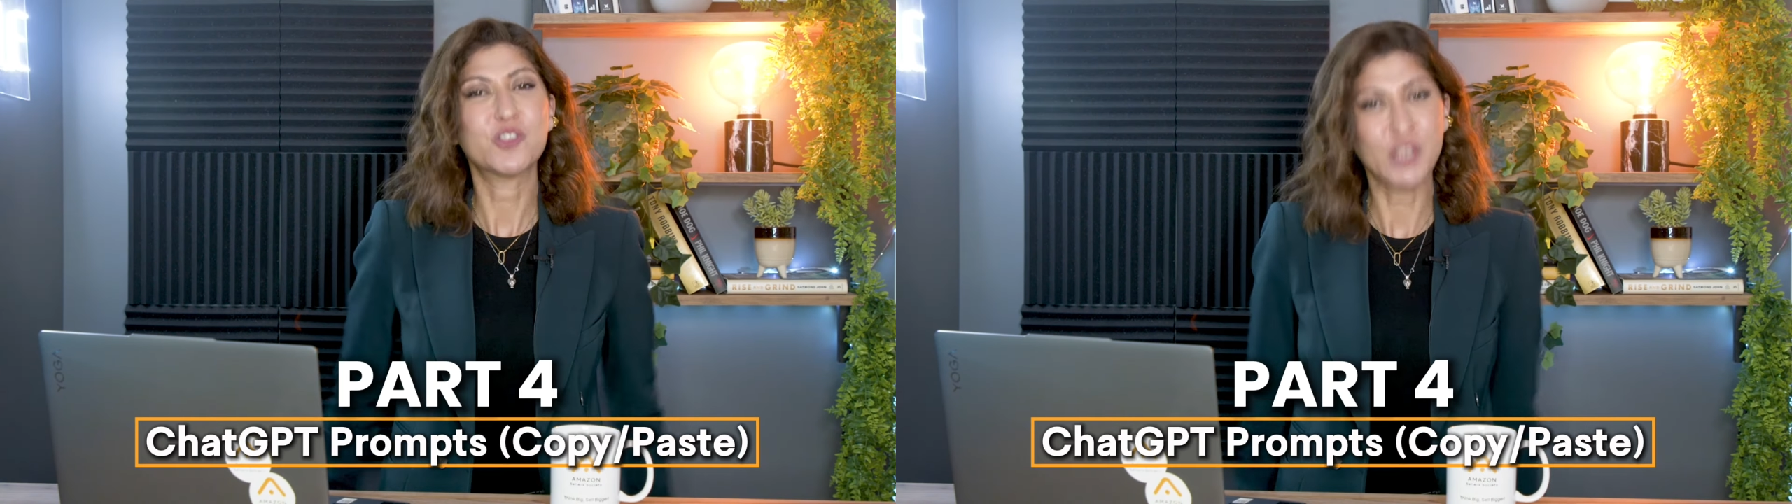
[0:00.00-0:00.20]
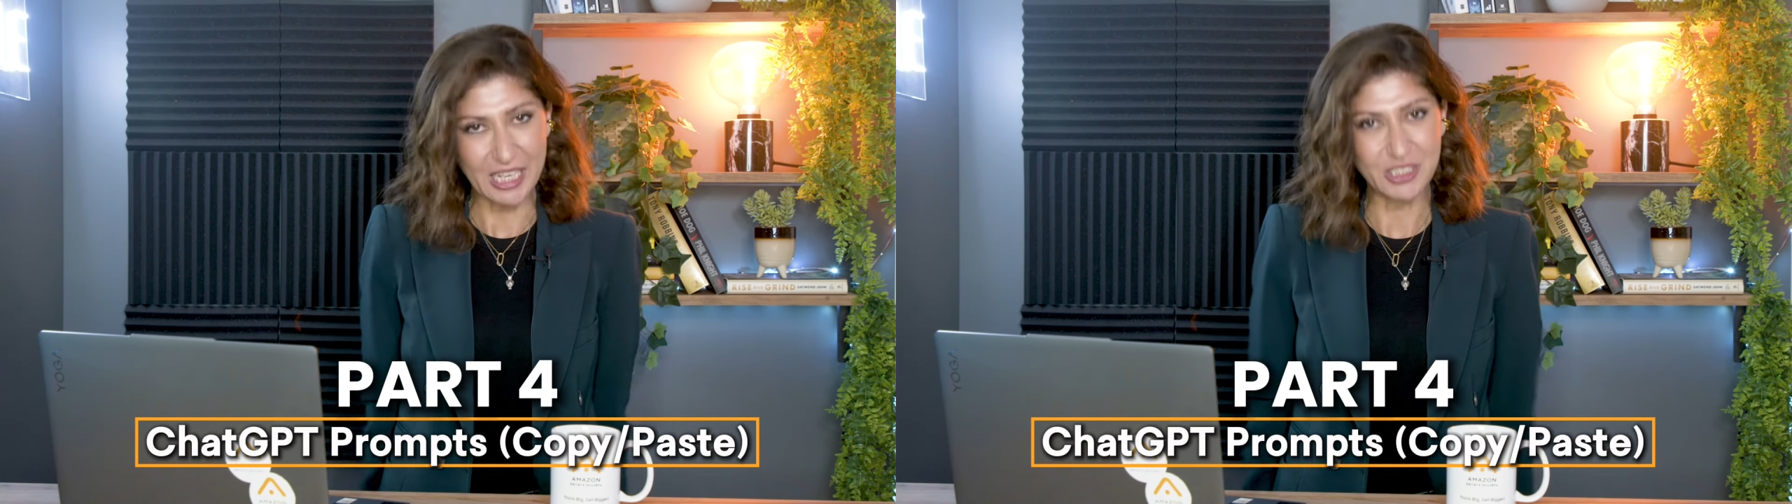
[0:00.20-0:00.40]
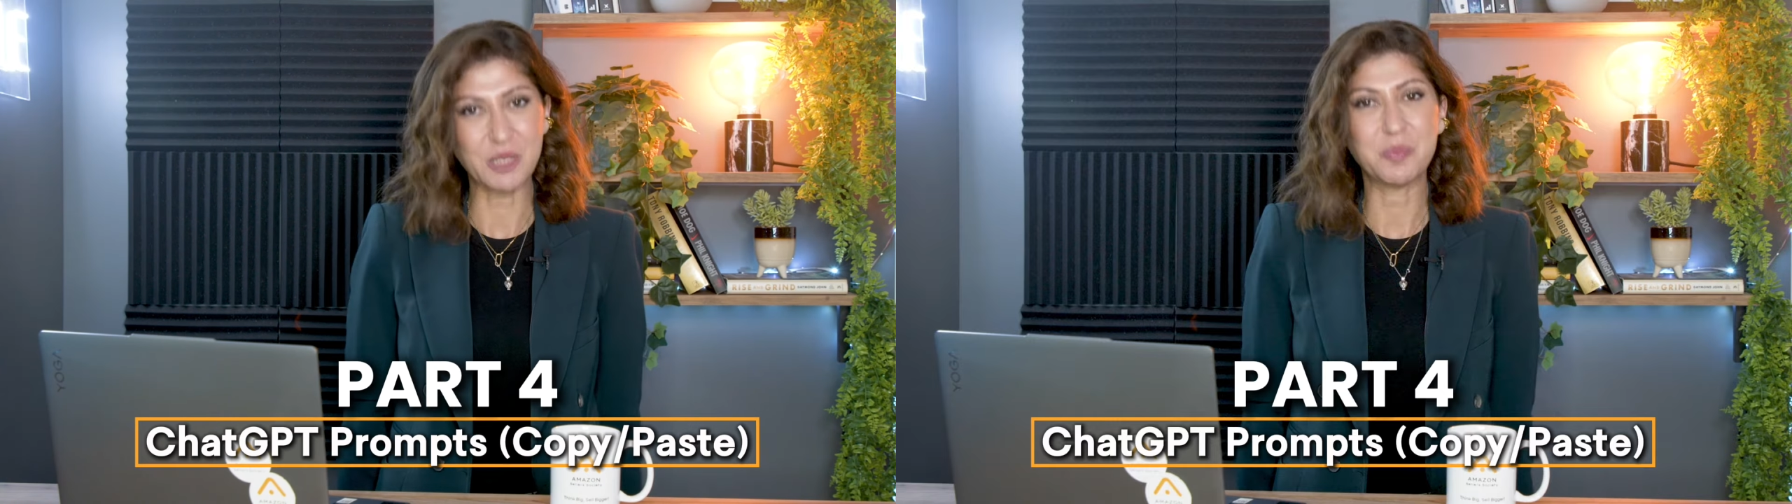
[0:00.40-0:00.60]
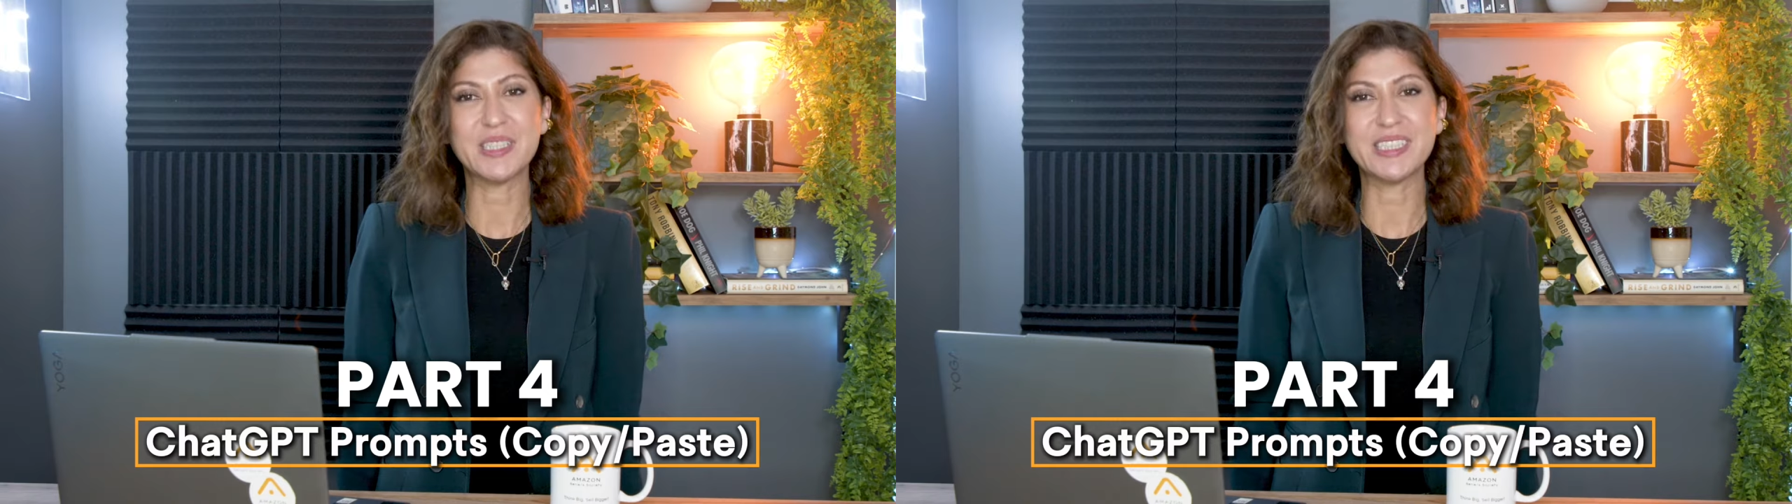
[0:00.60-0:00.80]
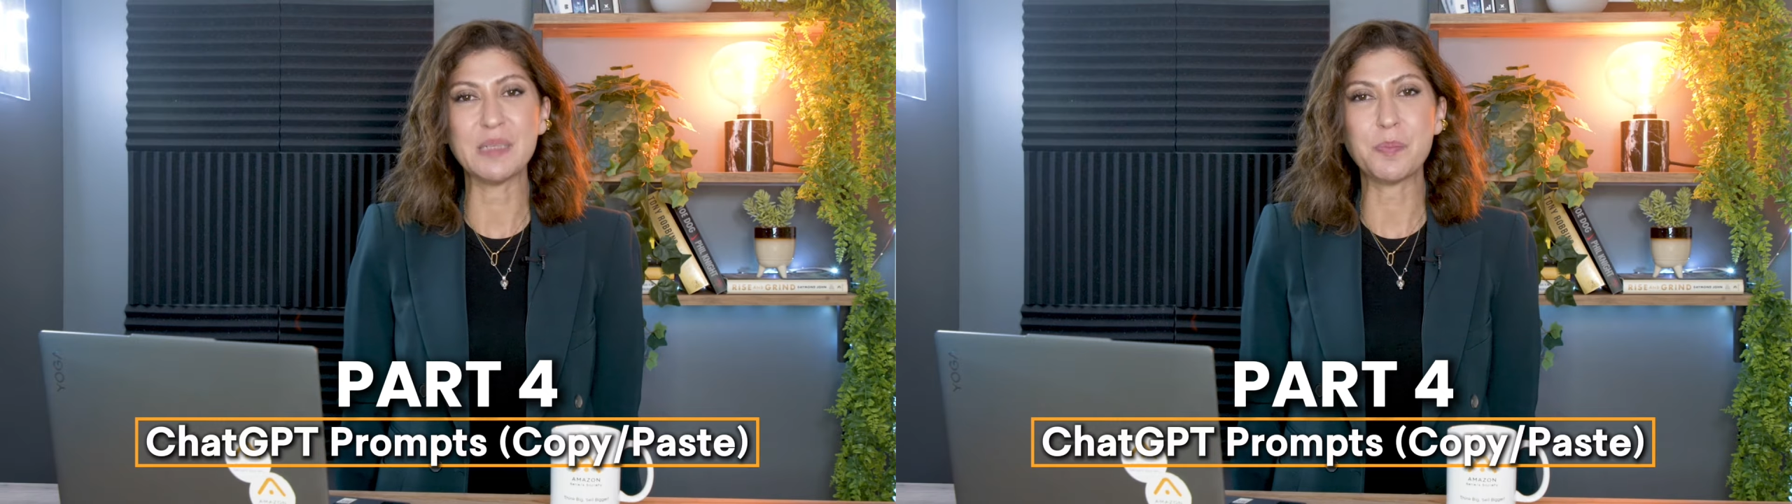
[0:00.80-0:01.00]

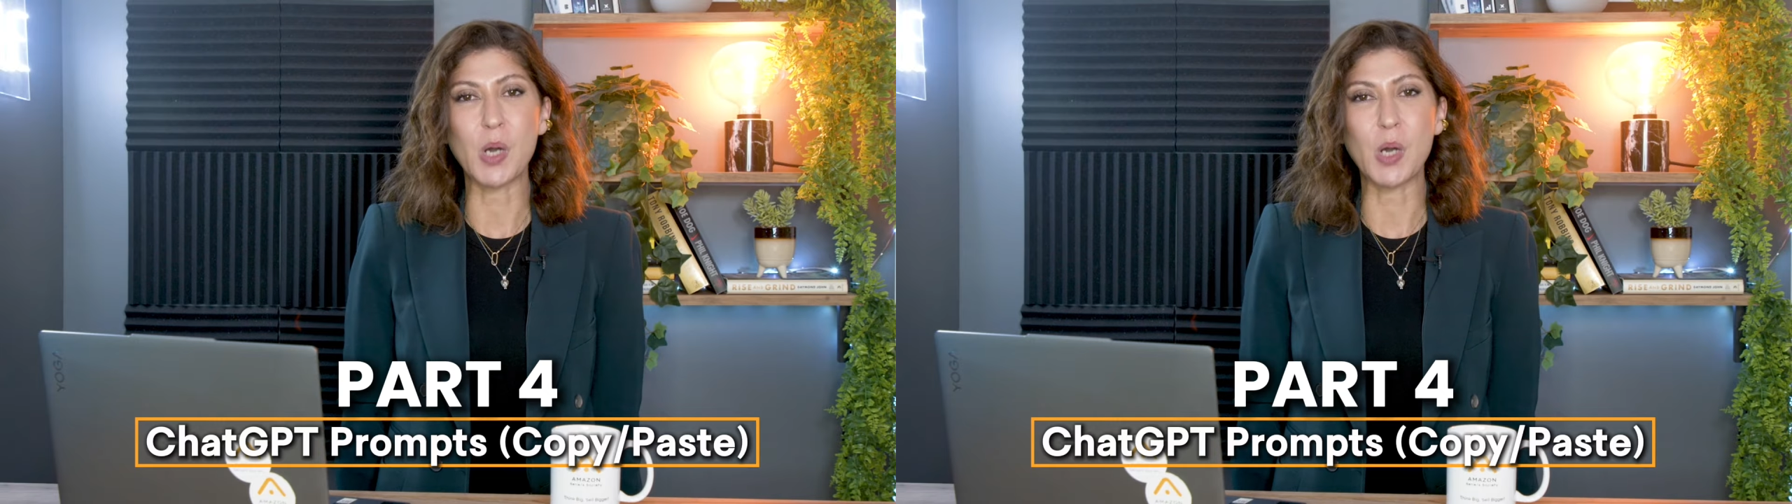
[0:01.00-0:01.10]
ChatGPT